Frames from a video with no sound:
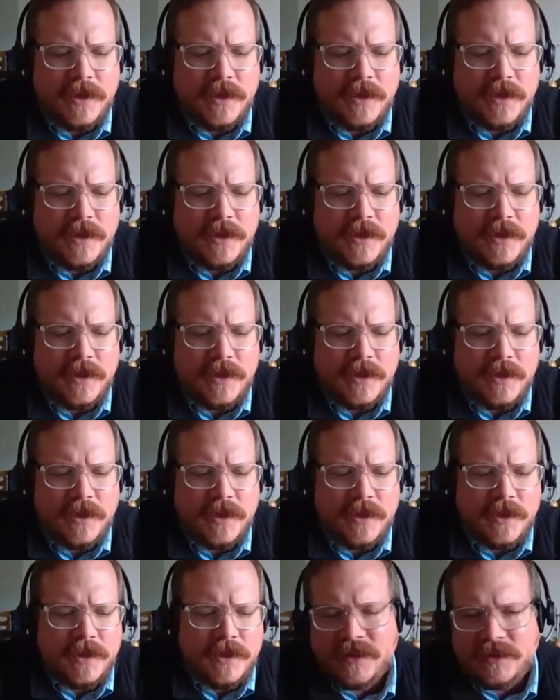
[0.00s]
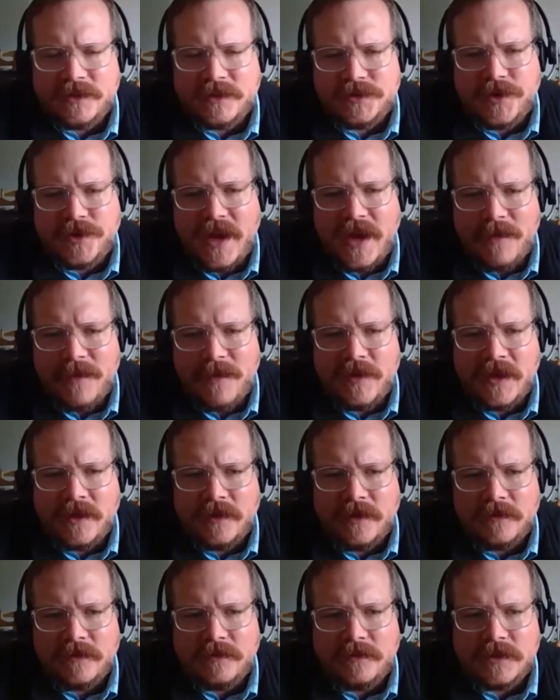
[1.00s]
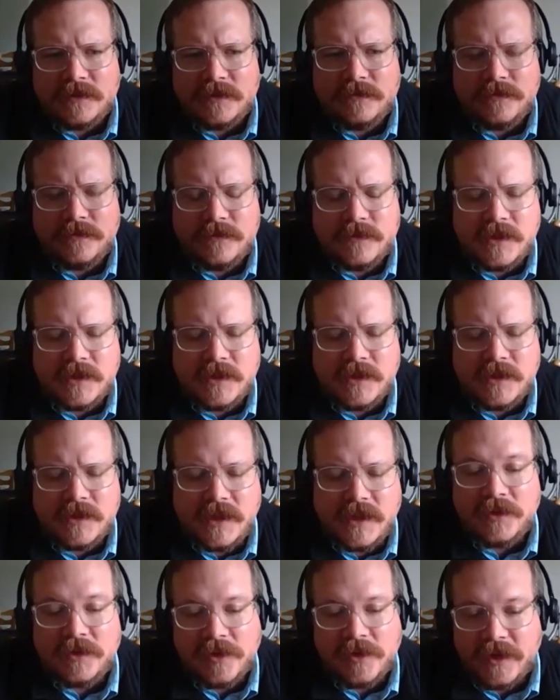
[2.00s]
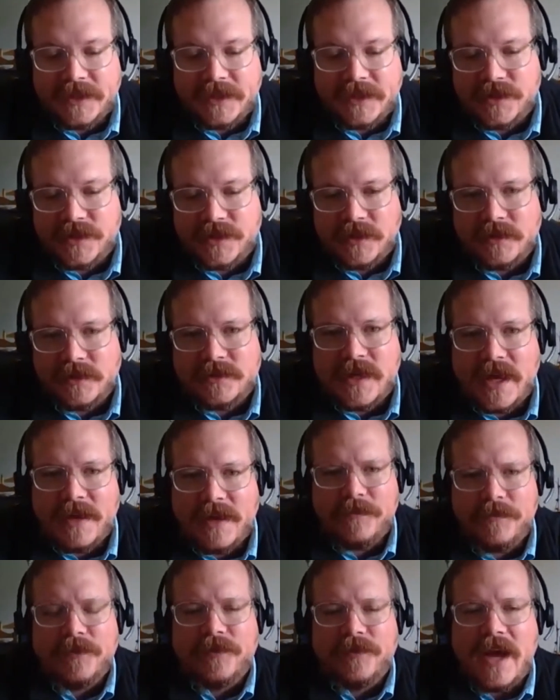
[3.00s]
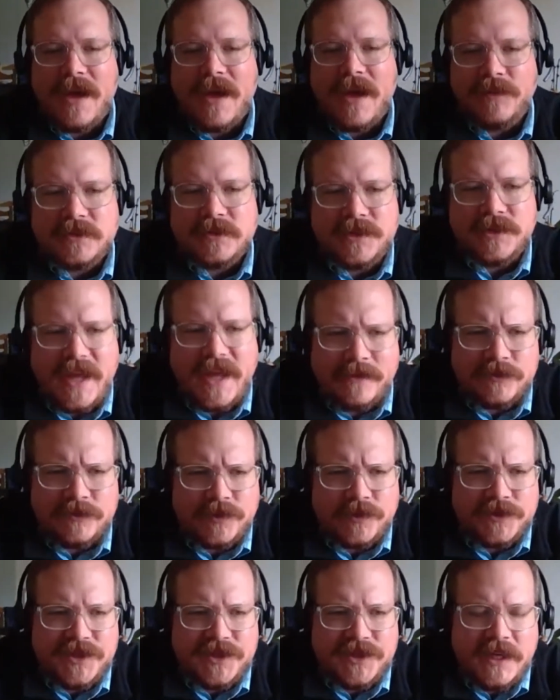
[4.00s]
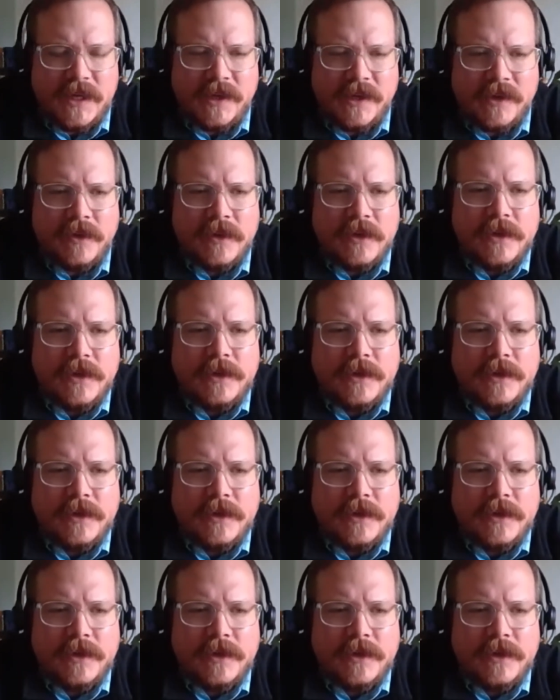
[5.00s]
I have been describing the increase in the type of common scams we're seeing,